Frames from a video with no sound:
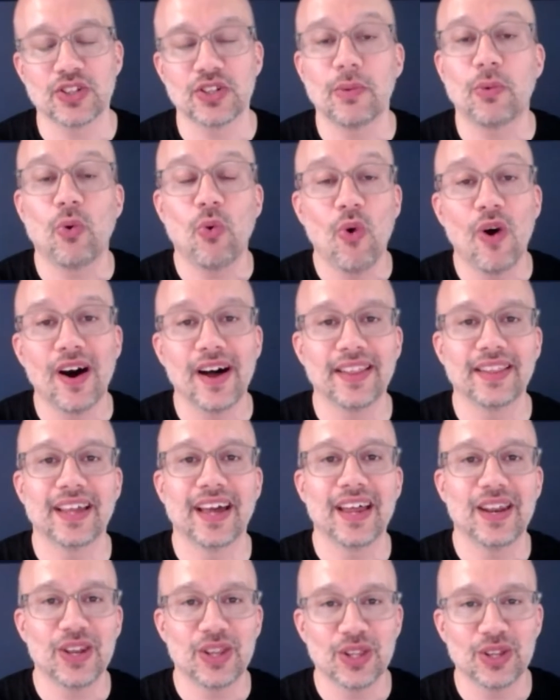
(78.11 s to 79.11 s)
Number one,
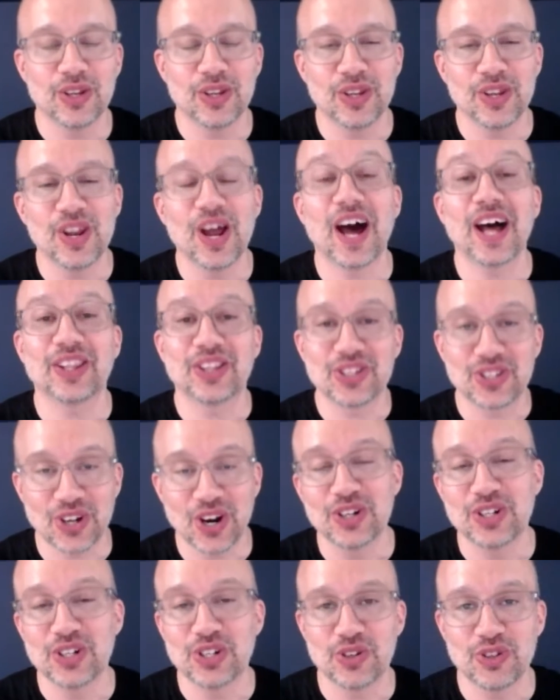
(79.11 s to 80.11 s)
that not the
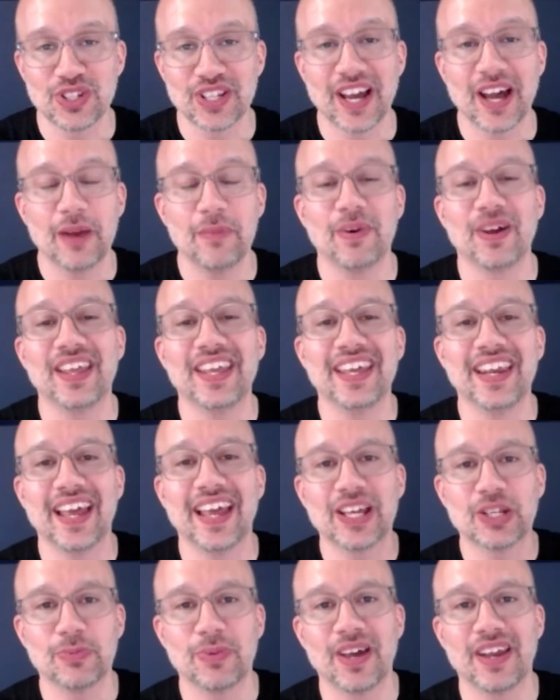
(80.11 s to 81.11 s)
scar tissue side, but it
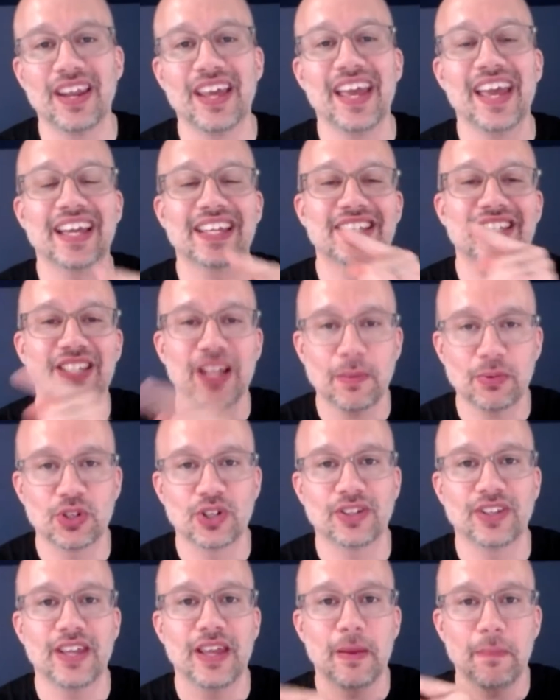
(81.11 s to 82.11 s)
has been
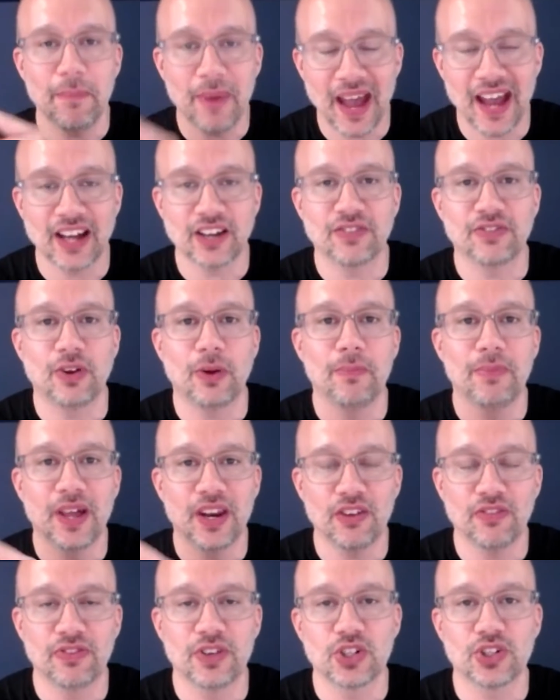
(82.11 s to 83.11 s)
exceptionally impactful,
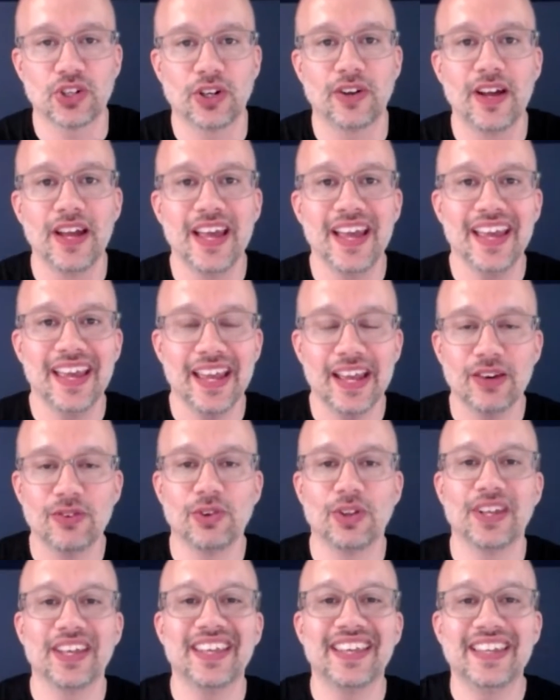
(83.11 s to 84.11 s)
beneficial, and
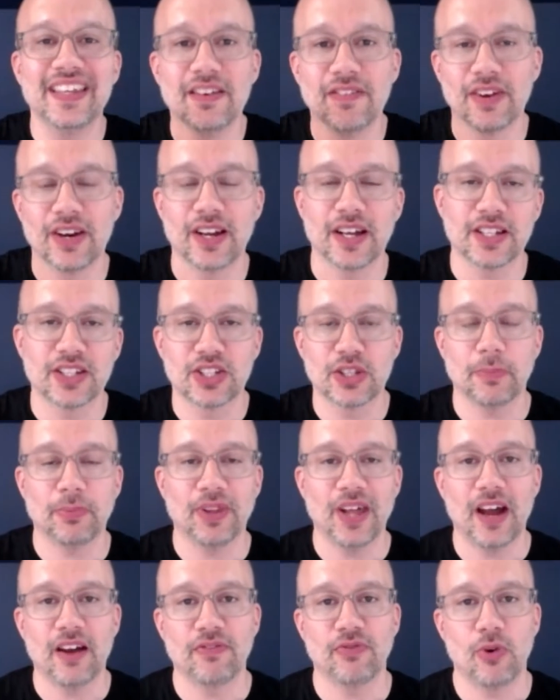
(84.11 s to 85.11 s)
really given us the
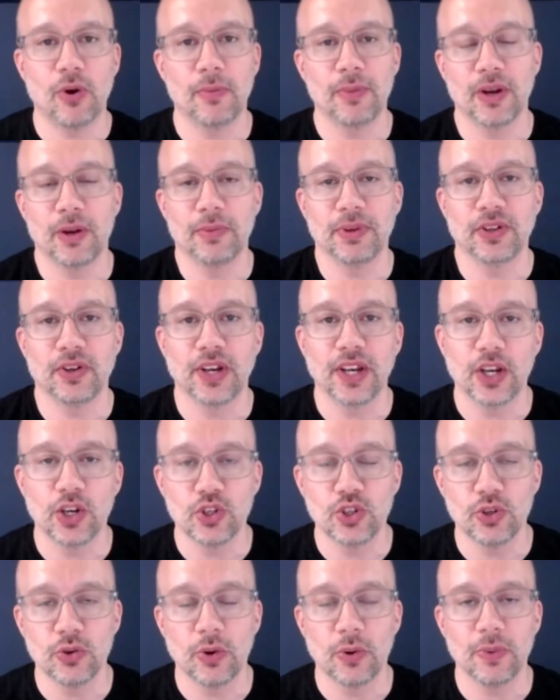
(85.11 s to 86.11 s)
platform and ability to
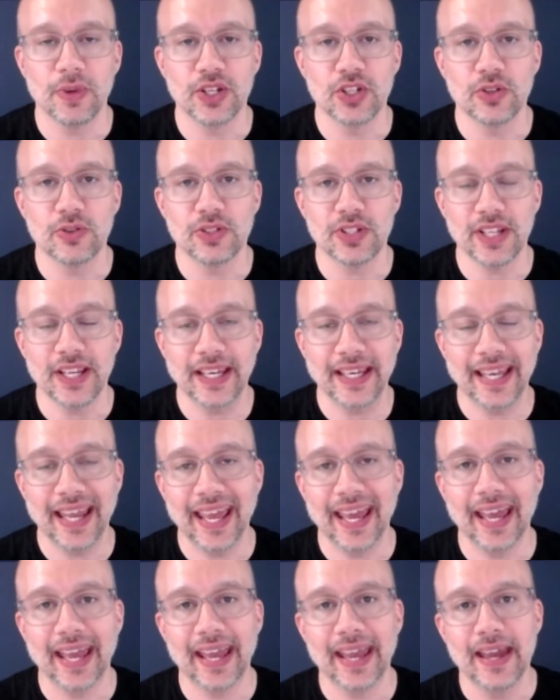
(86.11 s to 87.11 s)
do what we do
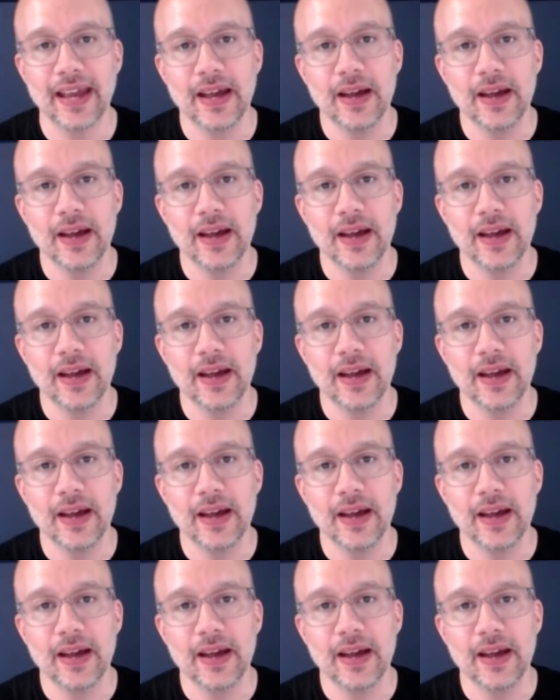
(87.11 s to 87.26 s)
today.